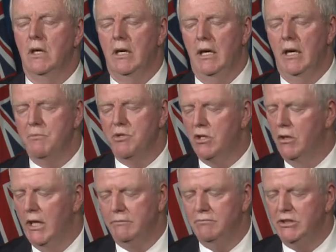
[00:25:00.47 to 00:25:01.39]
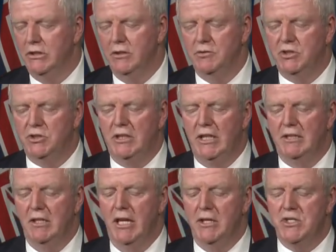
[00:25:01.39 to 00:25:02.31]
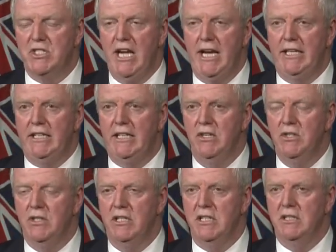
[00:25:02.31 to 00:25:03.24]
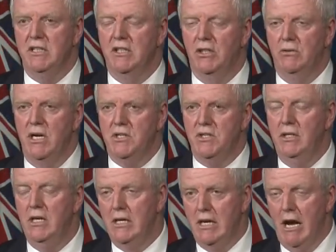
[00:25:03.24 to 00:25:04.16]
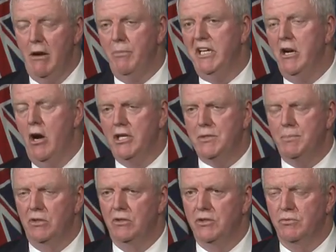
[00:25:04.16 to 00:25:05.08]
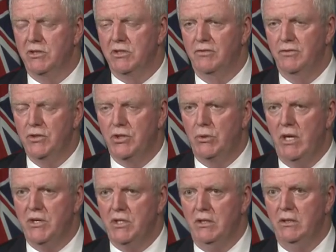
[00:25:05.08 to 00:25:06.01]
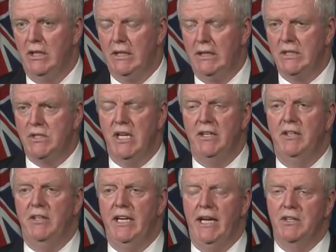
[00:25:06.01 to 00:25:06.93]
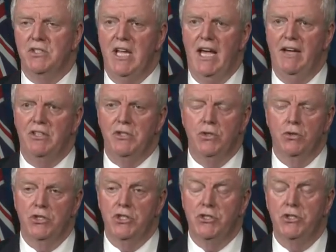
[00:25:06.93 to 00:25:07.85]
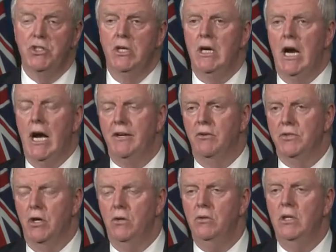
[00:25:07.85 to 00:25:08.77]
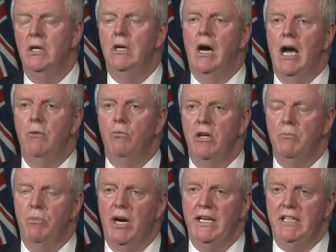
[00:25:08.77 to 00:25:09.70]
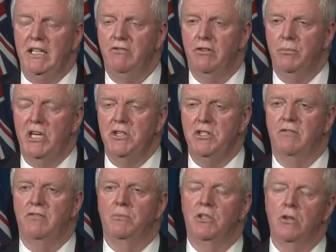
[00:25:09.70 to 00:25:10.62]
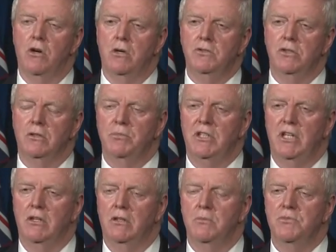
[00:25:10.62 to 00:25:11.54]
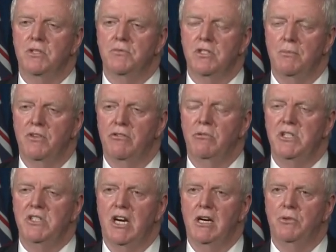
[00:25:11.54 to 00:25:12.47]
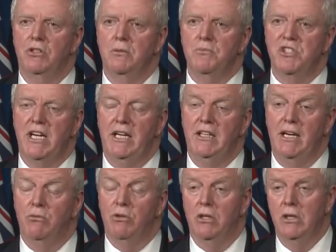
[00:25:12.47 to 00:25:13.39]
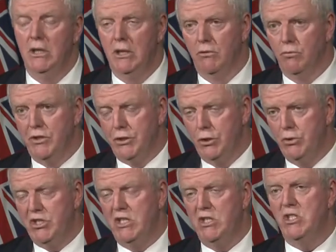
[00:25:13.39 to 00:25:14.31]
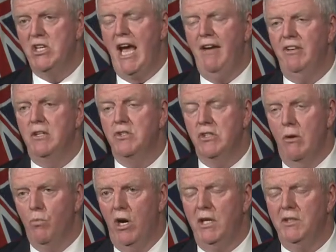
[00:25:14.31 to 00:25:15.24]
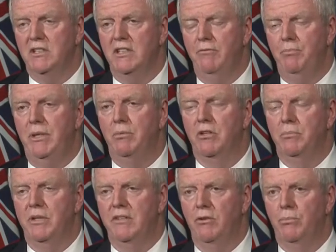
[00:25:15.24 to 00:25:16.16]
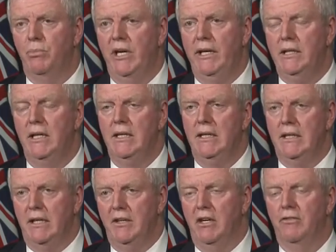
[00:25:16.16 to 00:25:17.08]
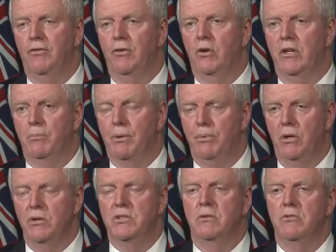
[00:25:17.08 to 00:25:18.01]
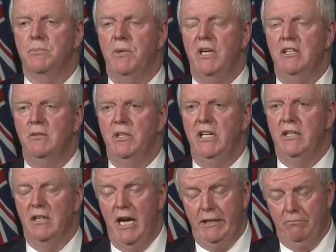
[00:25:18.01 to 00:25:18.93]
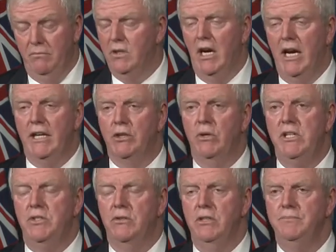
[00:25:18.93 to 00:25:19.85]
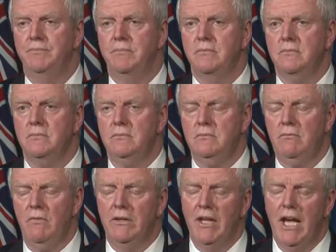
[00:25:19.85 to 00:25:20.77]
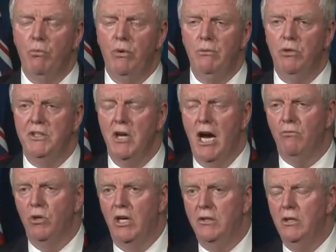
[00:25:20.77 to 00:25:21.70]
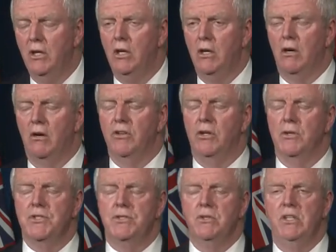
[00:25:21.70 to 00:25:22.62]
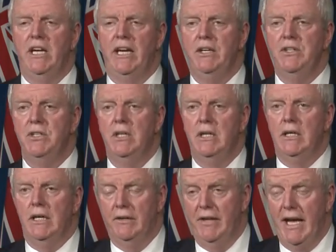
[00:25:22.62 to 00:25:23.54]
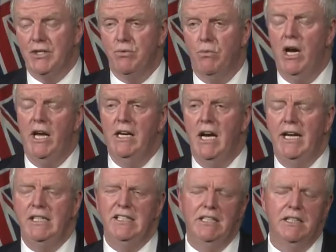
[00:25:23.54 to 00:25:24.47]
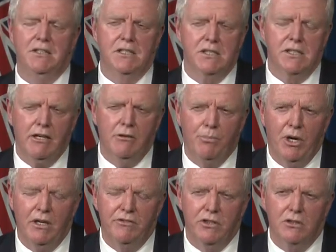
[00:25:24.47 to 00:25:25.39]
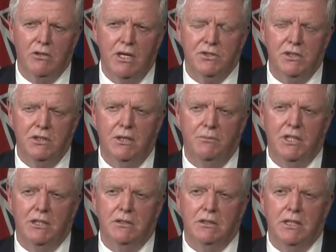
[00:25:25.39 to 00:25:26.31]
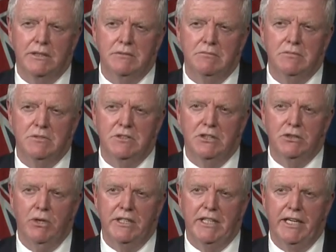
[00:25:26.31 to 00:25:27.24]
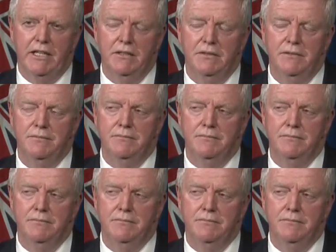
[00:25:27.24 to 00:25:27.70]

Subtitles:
I'm sorry, you've got a lot of static here, so I didn't get the question. How many hospitals, was the first question, said that they had staffing shortages? I don't know. I went by the information from the long-term care homes and some of the retirement homes saying they were reducing staffing somewhat to give people a bit of a break, and therefore their proposal was made to me, and I agreed to it, that we would not run over those 2 days, and that's why I did it. The second part of your question, I didn't quite get it.